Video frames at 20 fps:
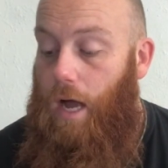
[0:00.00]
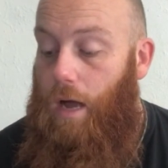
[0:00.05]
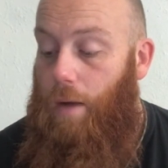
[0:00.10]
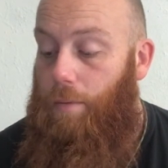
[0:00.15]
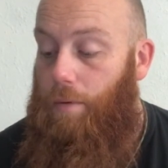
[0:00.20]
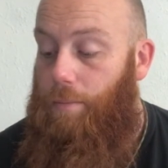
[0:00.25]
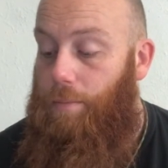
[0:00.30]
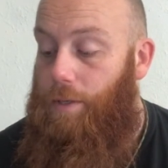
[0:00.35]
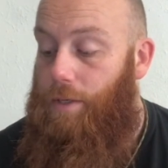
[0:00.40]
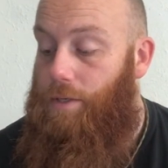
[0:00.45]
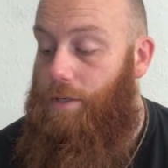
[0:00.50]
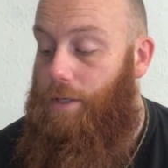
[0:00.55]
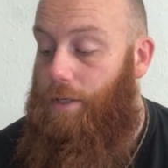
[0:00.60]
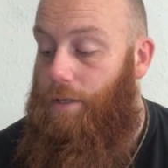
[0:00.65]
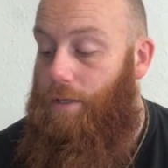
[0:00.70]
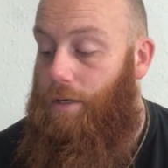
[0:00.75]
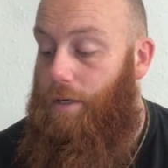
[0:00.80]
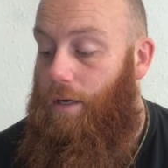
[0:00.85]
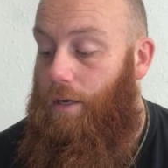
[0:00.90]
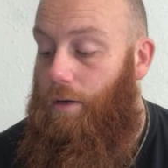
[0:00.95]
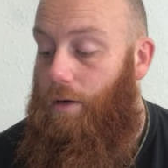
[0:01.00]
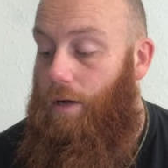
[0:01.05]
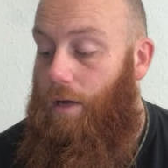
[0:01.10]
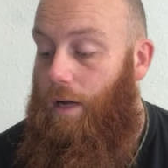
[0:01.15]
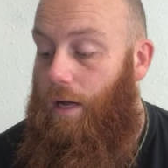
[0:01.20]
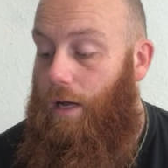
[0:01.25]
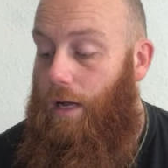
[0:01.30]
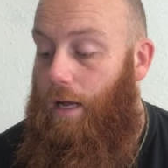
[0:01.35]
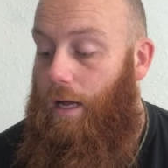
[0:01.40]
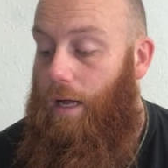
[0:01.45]
armor piercing
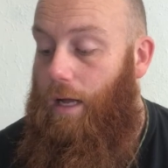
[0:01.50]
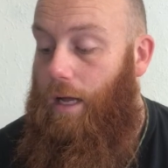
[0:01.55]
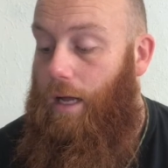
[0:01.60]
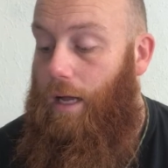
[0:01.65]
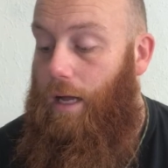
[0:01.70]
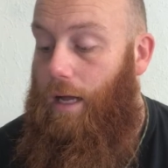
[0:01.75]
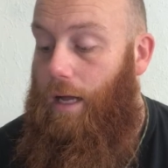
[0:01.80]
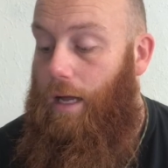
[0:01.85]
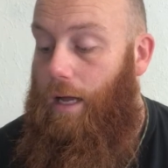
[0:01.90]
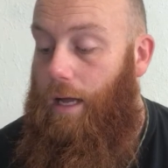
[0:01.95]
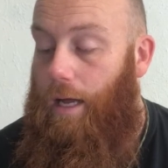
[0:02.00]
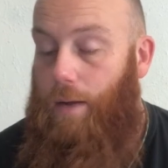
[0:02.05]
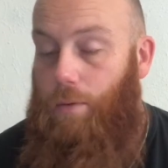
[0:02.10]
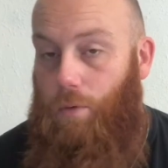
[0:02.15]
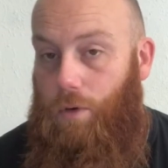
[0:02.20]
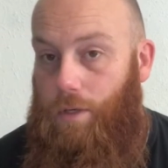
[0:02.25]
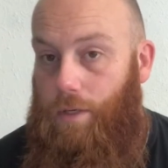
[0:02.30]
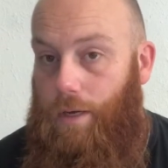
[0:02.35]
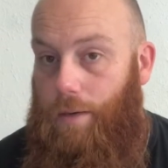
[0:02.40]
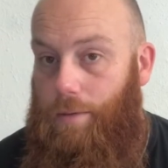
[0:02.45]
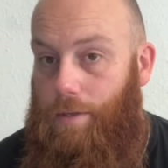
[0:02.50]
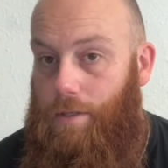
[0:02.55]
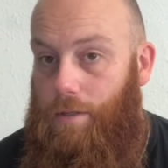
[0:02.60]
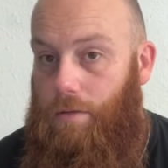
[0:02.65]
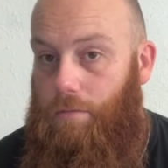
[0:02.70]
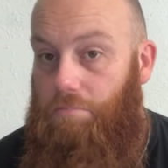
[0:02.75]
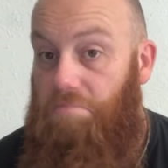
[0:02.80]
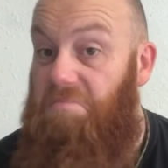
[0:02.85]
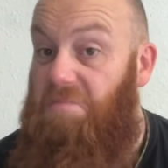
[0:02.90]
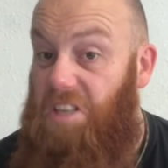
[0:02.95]
and 1 damage.
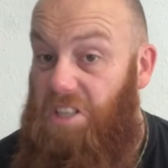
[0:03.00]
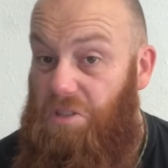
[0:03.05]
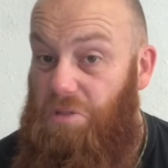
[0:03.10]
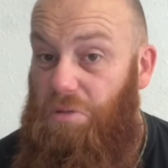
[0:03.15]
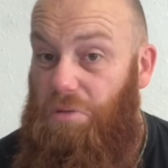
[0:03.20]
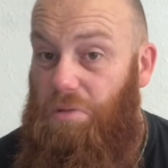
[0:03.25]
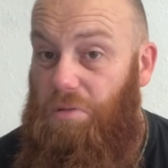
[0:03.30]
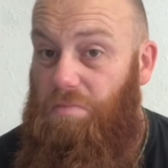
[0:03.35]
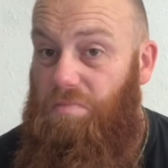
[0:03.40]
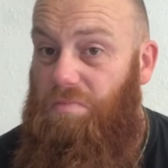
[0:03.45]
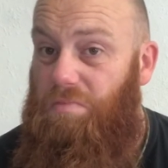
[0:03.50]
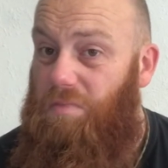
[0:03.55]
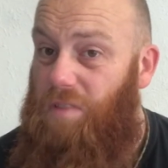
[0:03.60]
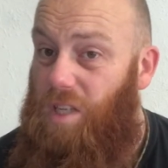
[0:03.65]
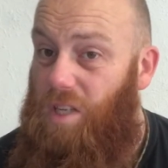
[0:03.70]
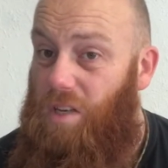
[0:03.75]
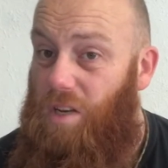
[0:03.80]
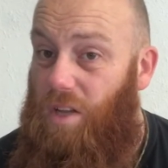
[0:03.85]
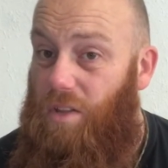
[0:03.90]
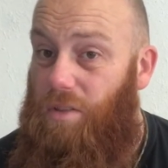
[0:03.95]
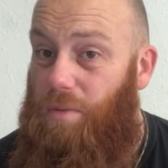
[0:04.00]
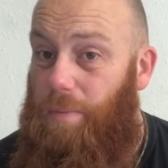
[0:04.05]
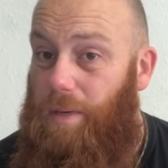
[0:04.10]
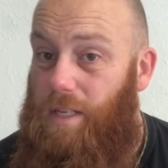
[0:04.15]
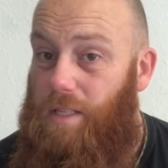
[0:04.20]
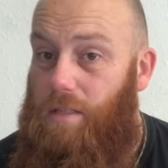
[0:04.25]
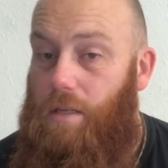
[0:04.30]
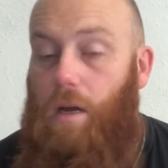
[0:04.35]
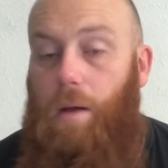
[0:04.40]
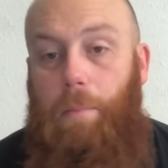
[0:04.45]
It's cool. Not the
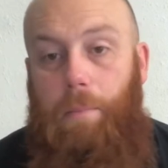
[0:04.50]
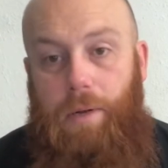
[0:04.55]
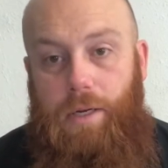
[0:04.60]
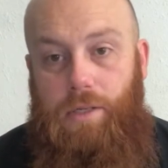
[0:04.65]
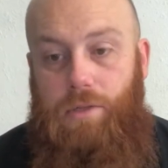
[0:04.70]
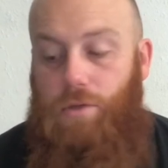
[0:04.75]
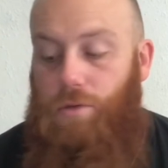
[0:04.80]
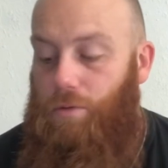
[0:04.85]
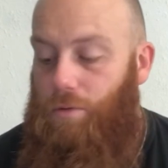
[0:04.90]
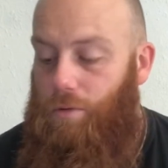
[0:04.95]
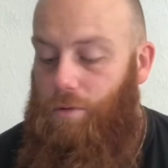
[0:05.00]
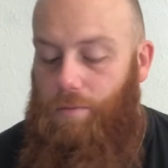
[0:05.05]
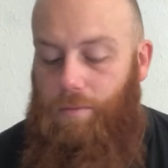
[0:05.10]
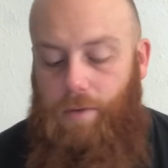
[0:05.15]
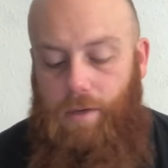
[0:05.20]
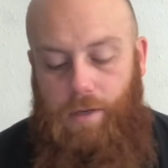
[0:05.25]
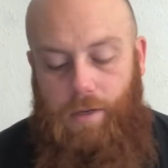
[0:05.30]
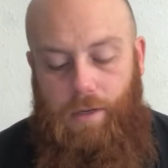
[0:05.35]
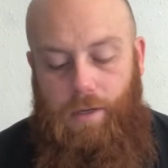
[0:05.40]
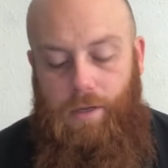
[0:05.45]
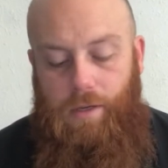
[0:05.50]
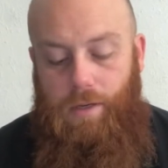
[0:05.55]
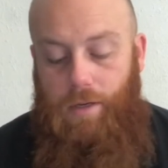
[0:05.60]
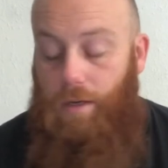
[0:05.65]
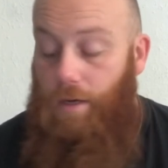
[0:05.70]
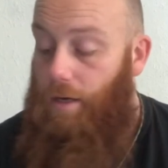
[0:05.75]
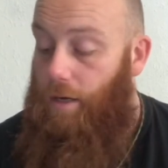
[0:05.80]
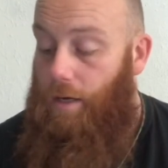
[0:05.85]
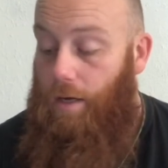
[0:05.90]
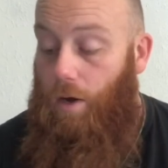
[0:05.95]
best, but it's cool.
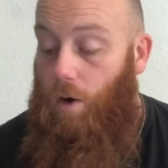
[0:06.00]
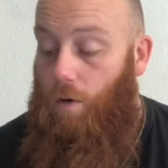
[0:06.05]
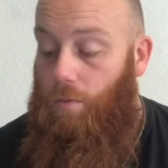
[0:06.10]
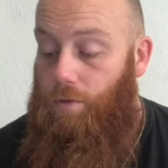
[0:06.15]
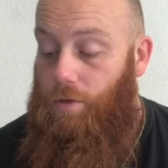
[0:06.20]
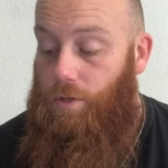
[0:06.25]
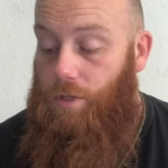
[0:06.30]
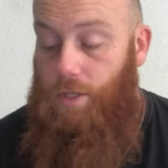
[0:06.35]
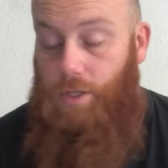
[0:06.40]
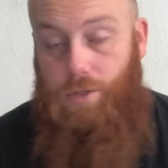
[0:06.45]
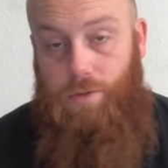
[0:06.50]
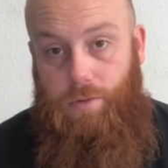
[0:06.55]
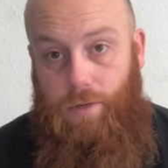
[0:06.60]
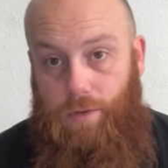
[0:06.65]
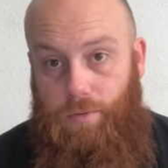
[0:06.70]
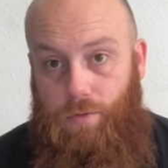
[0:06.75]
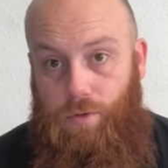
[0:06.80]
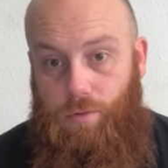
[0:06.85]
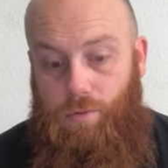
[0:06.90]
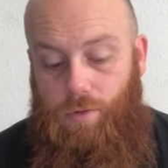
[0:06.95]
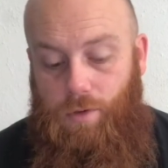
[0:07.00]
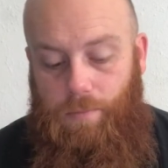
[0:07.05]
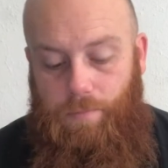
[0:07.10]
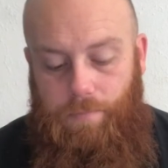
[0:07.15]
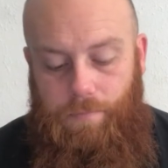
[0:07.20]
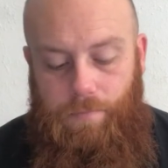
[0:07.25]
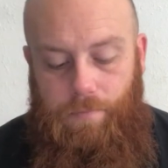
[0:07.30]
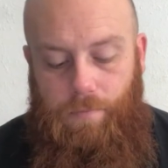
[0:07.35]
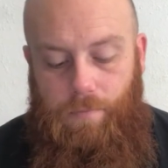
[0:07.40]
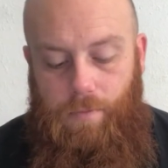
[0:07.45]
Obviously strength user.
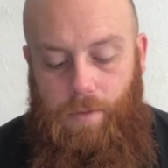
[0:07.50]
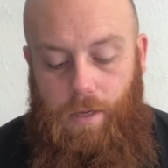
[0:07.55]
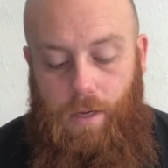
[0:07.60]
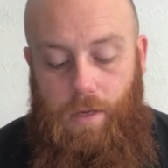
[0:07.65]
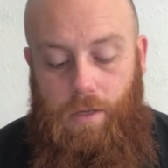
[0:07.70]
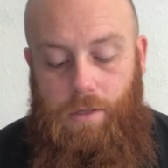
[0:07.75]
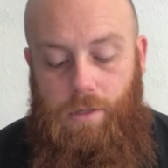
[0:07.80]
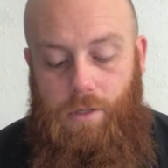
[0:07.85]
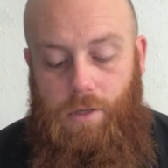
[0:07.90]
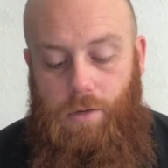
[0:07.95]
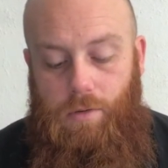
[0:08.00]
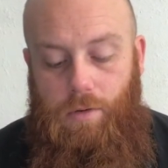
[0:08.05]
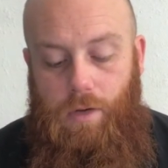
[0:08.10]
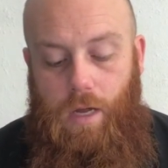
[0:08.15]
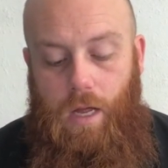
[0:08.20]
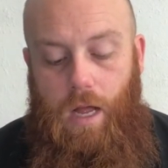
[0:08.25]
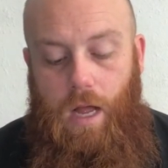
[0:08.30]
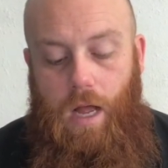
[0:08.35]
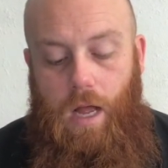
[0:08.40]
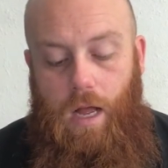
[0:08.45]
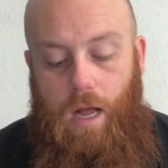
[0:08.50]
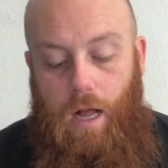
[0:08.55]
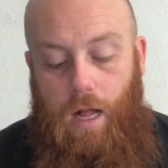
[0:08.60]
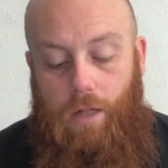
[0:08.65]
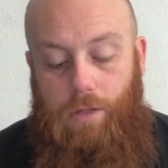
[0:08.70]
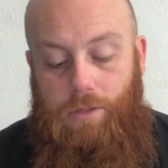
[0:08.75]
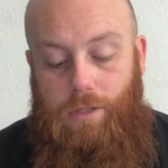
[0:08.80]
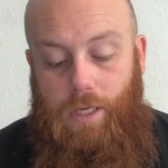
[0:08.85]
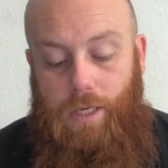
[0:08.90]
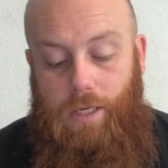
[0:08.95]
So
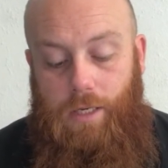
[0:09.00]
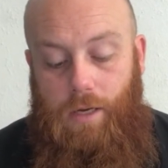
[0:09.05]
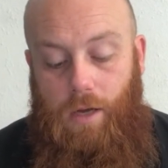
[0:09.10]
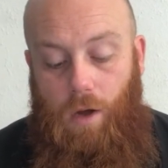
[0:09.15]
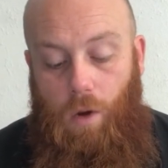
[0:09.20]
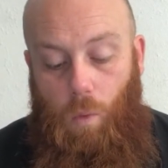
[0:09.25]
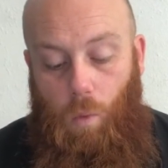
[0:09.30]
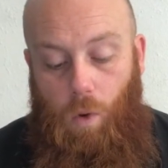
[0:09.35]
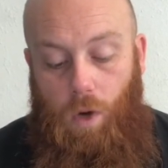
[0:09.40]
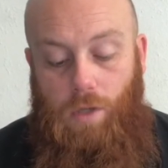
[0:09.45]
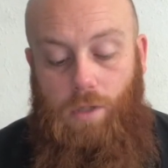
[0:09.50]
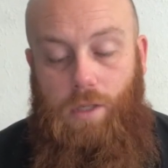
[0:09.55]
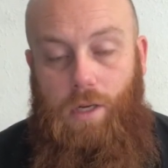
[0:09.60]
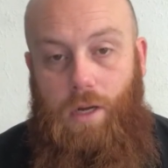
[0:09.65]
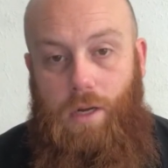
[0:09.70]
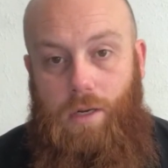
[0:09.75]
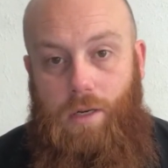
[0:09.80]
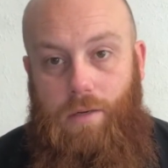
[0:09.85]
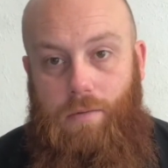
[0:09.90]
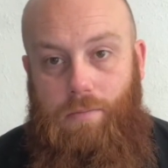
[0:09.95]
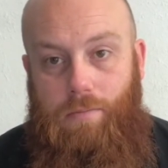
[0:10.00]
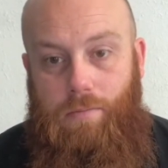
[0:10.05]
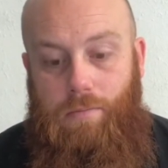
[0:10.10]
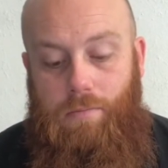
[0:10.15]
I'll take 1 gunner